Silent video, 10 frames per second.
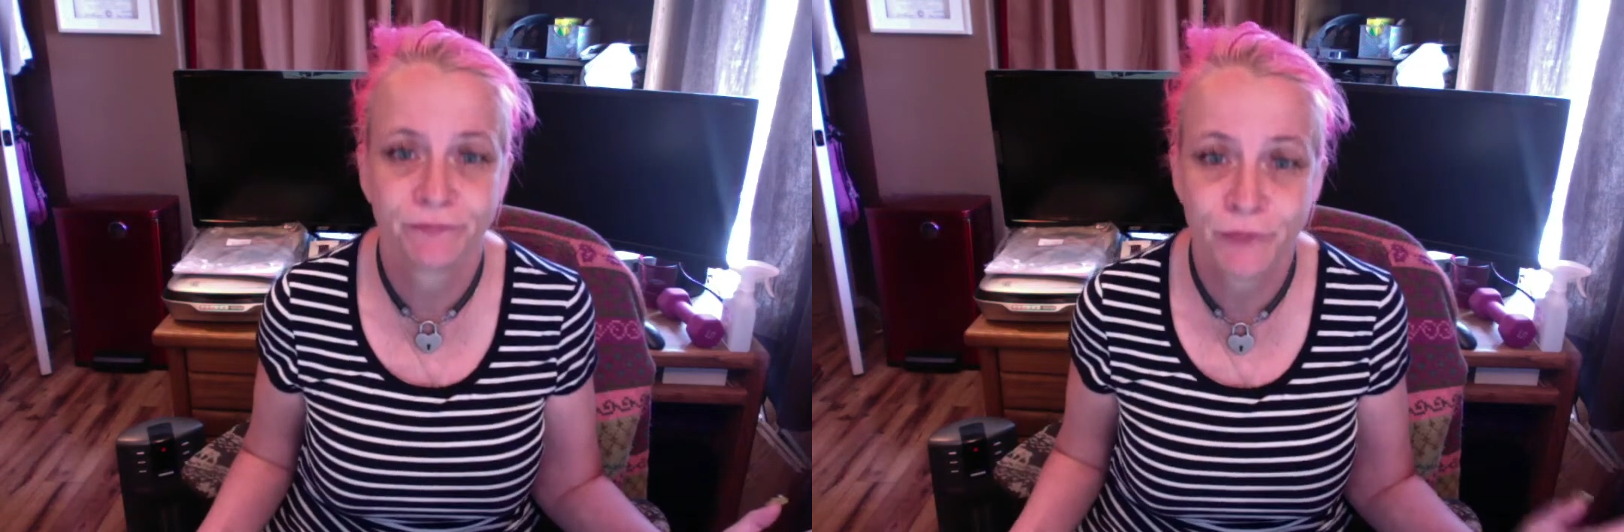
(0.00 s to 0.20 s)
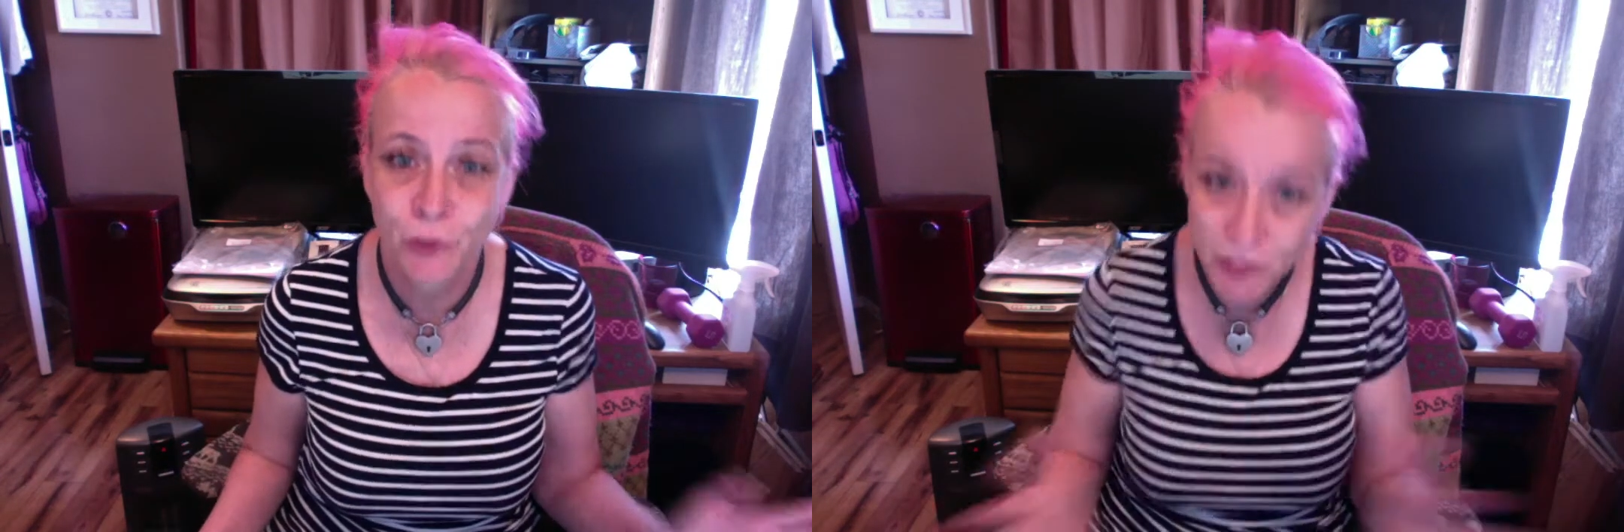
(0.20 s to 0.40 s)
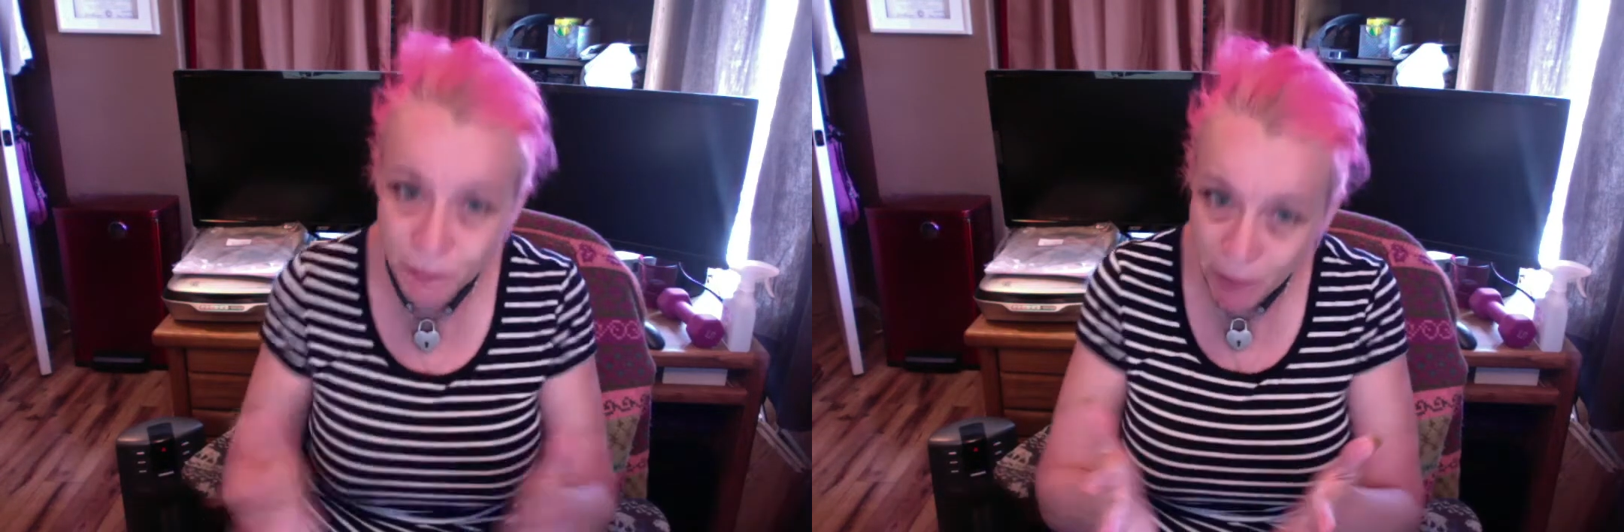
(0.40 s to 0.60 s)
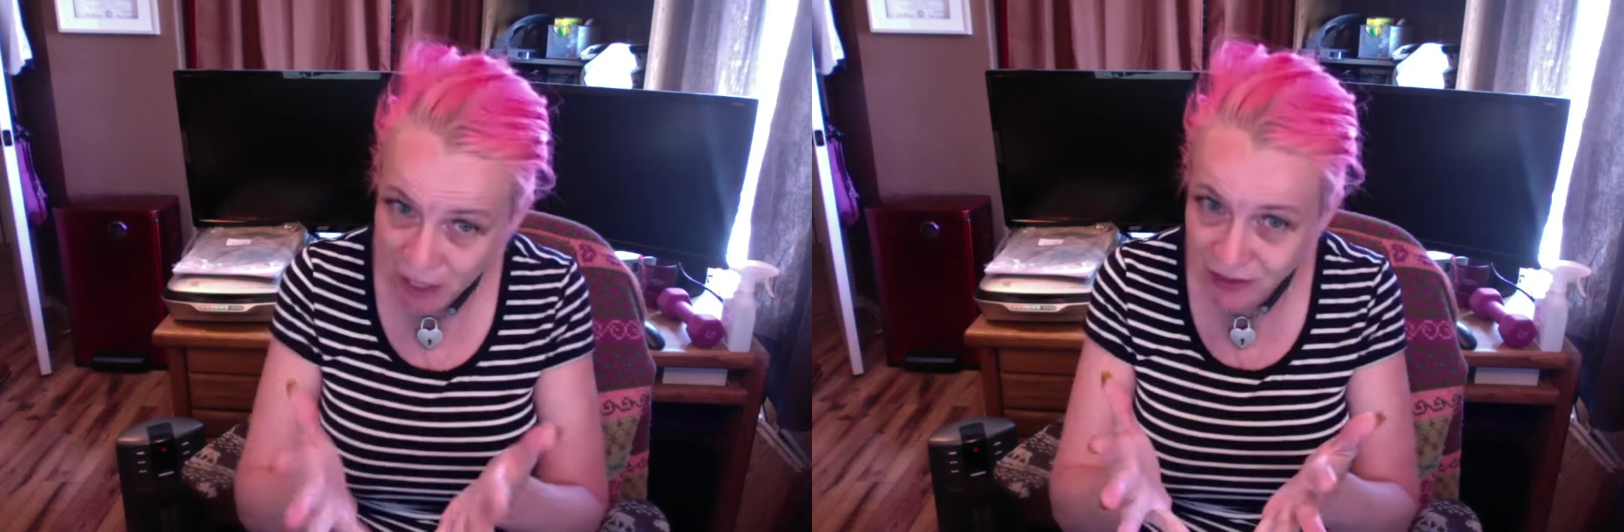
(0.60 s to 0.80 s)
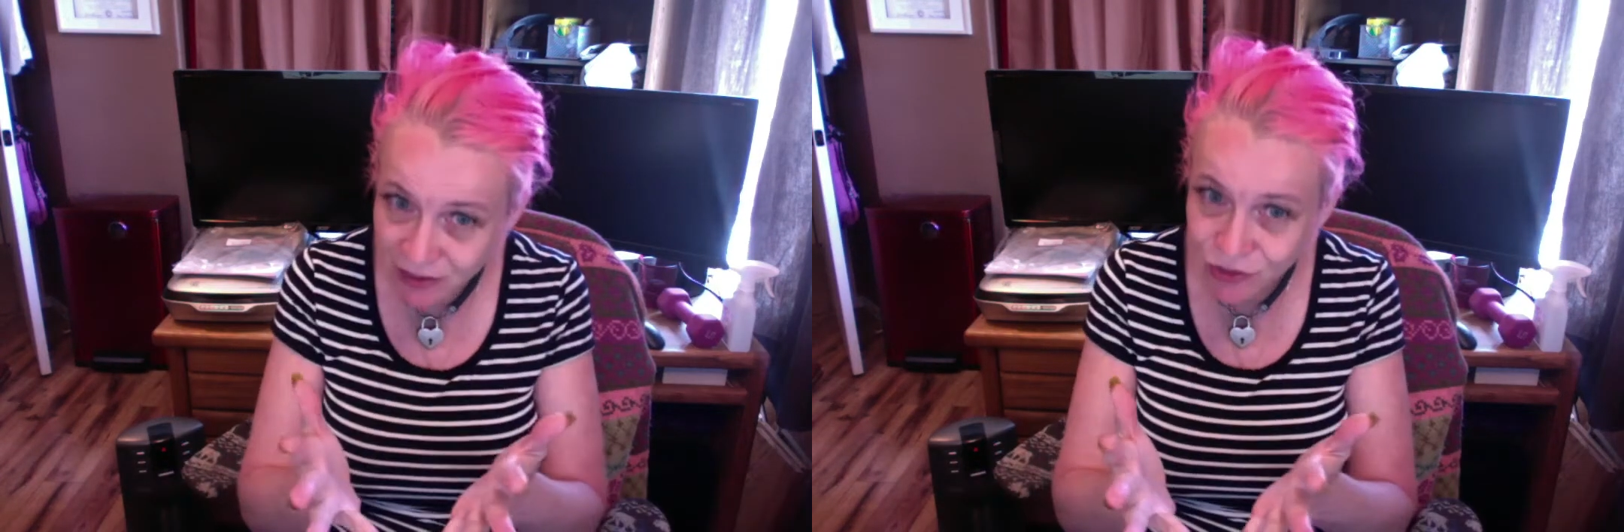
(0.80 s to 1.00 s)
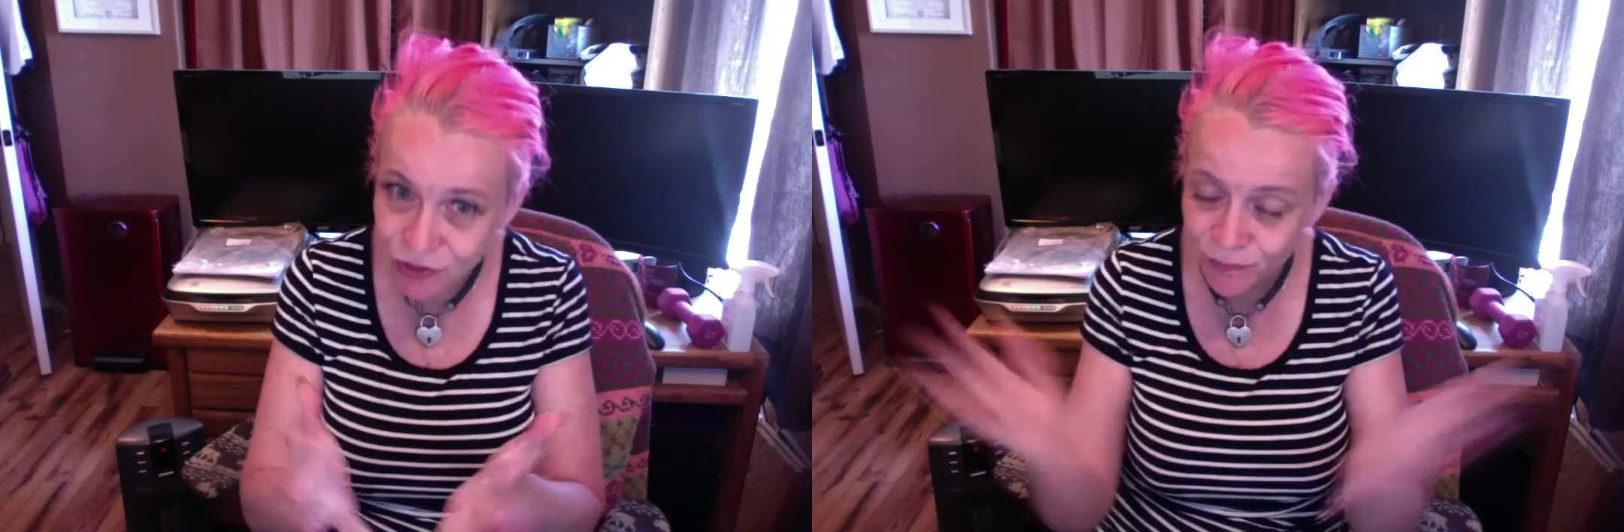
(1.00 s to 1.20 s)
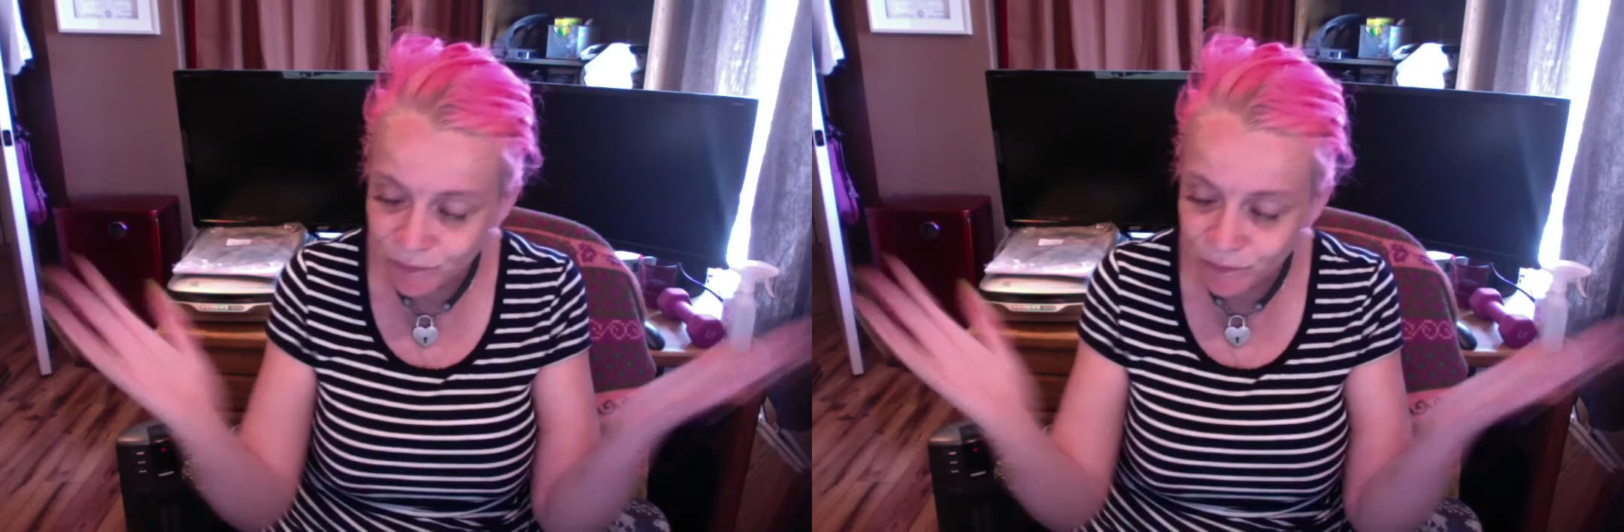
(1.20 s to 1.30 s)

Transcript: using bondage